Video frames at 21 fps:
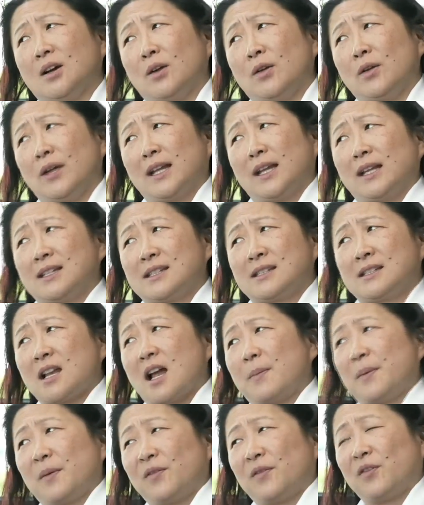Hold on, let's
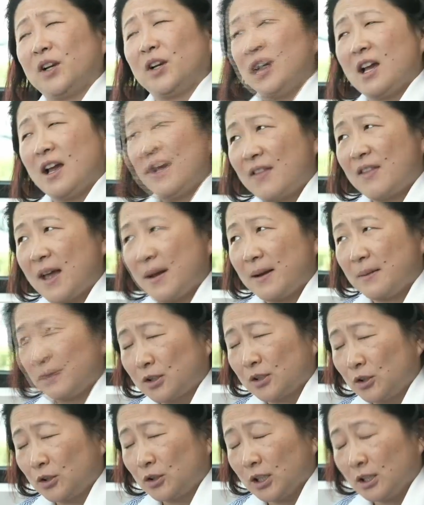stop. Before you have
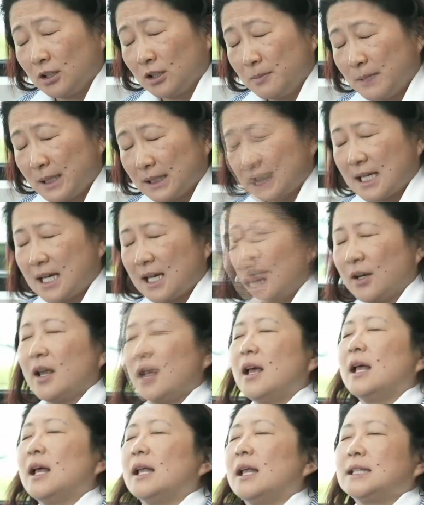that critical meltdown,
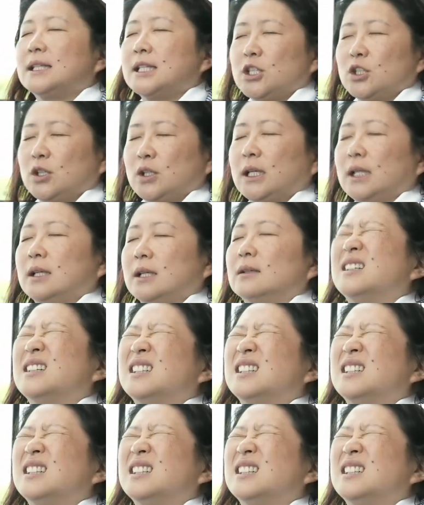did you eat?